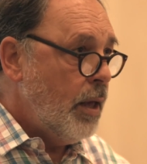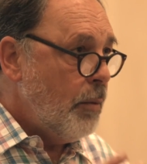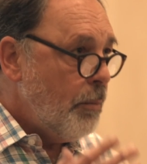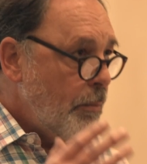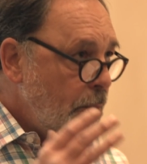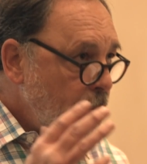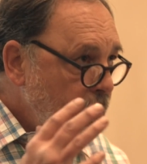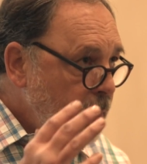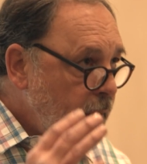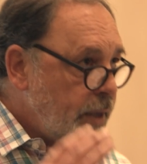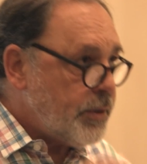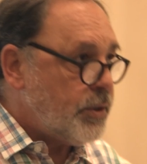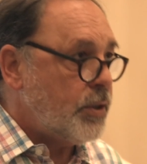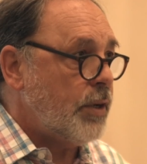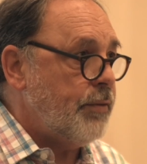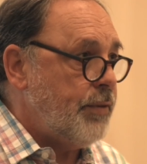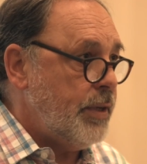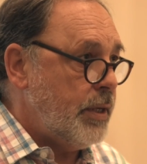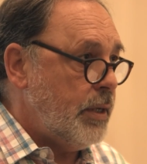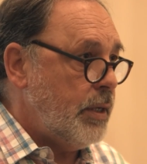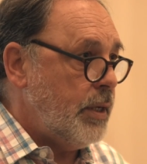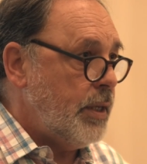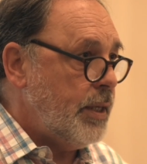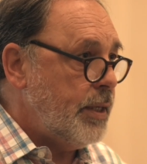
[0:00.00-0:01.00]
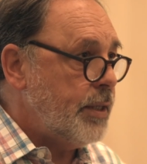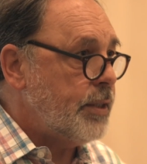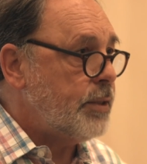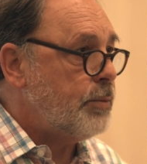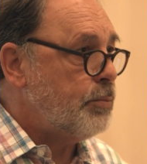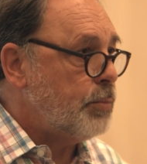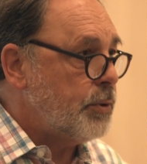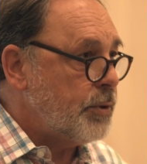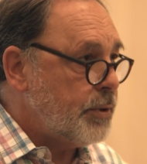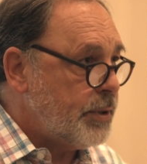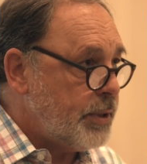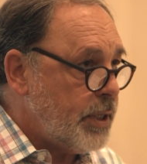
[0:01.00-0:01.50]
Much of it is
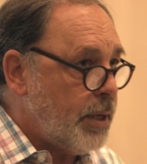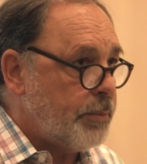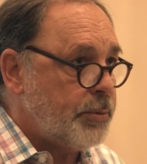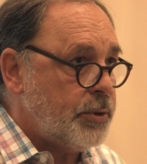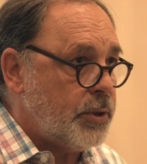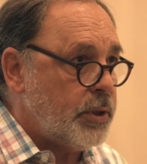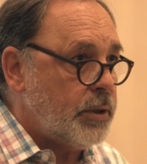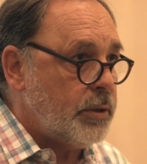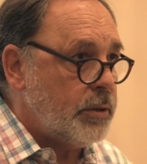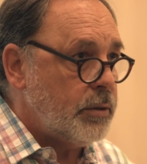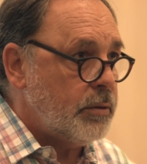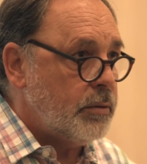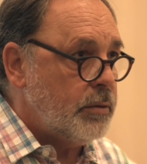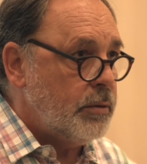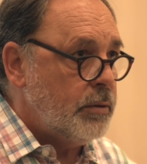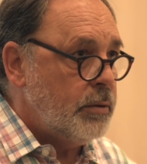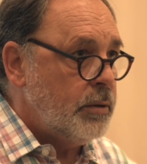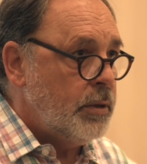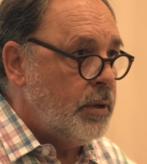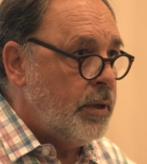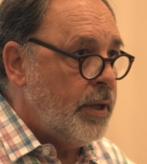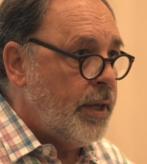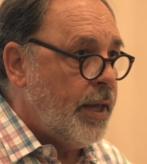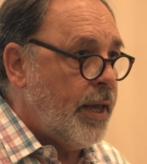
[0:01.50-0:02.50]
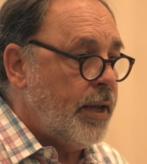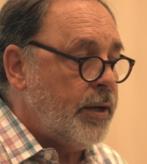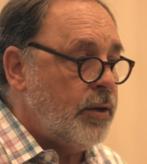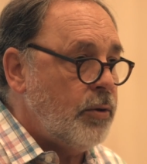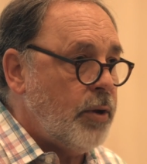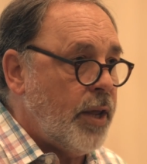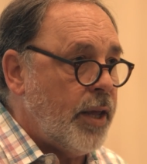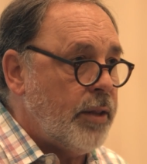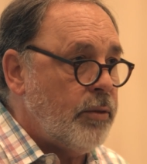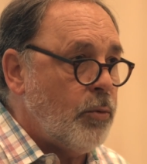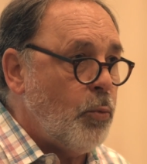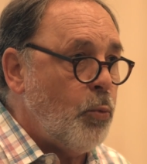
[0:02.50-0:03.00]
perception
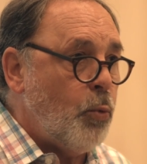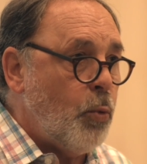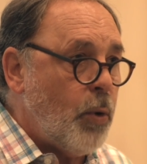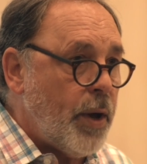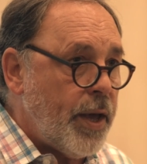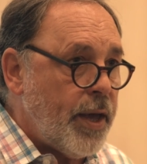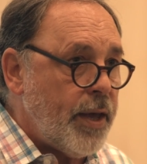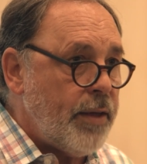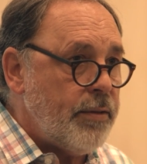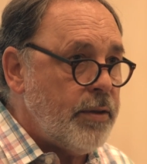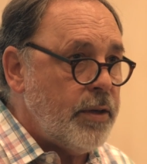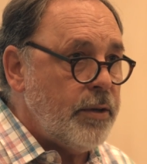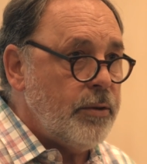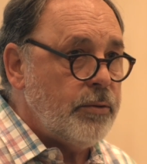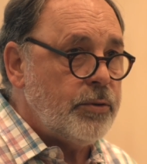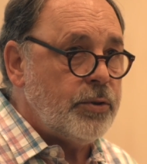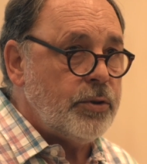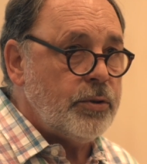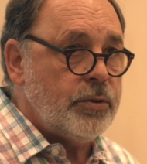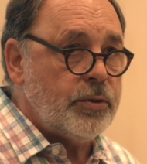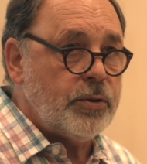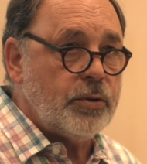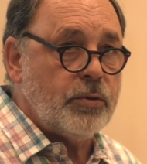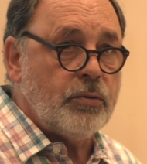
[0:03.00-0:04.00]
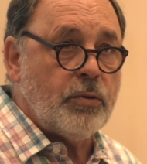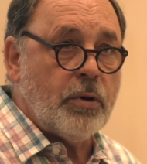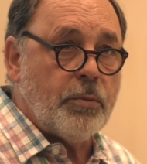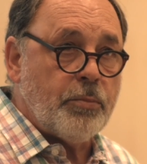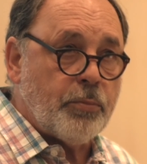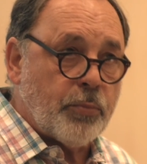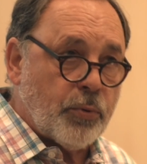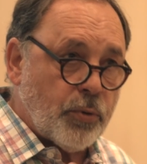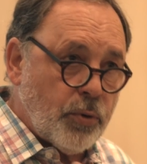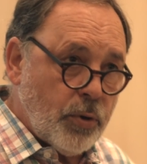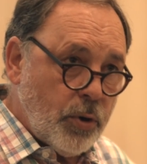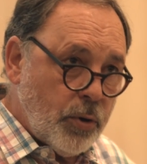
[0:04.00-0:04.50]
and the way that you choose
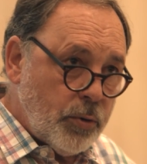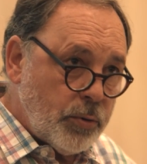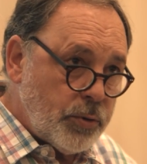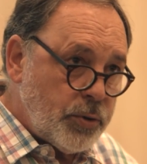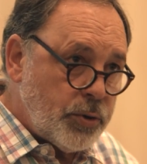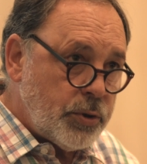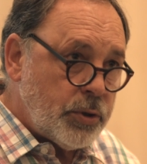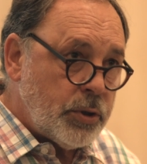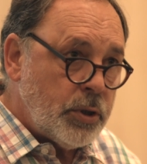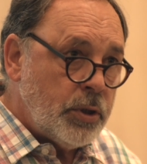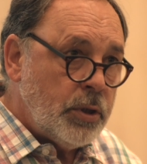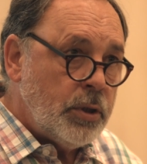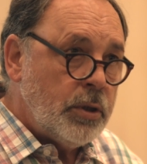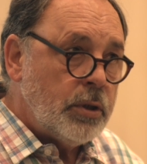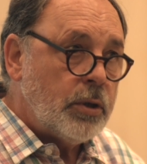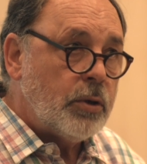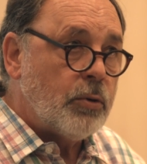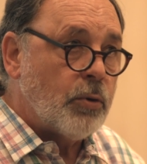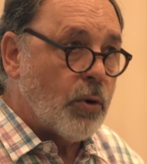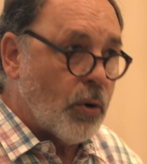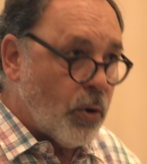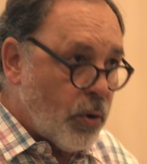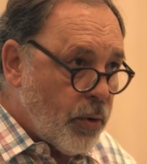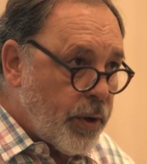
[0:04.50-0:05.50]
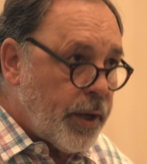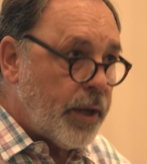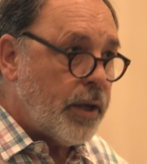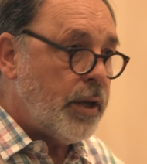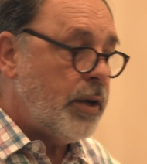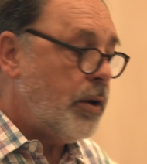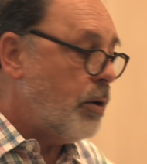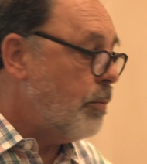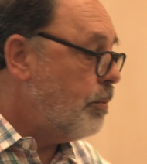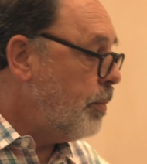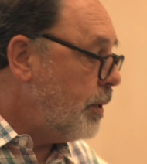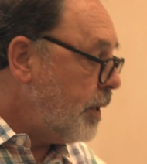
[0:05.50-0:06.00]
to approach growing
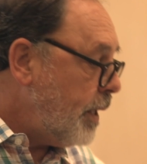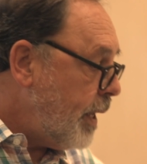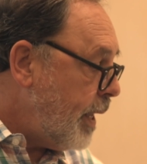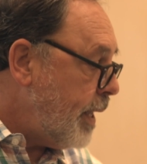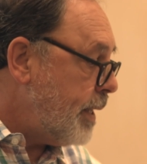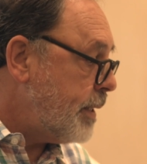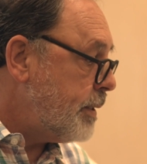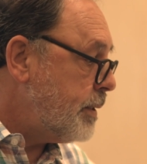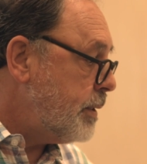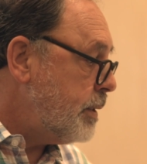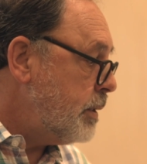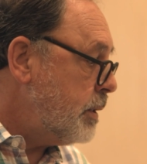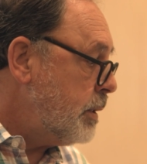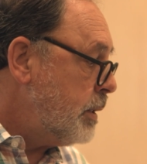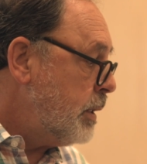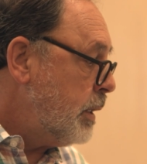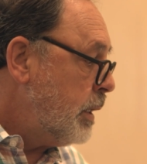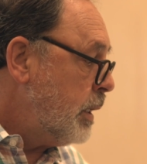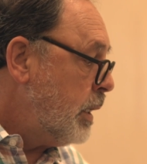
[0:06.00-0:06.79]
your plants.